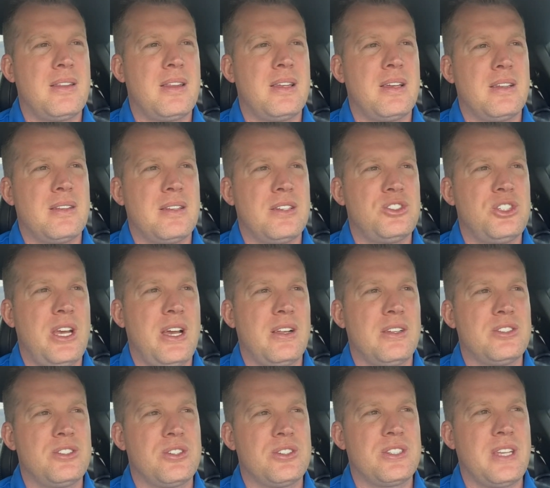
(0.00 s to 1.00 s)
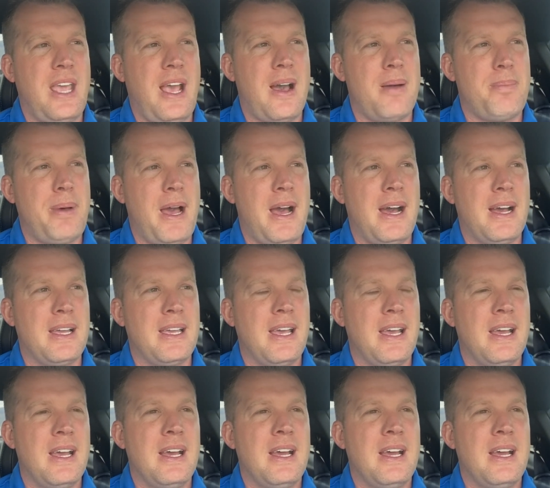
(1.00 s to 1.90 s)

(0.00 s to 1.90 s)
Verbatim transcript: the, the Challenger Scat Pack,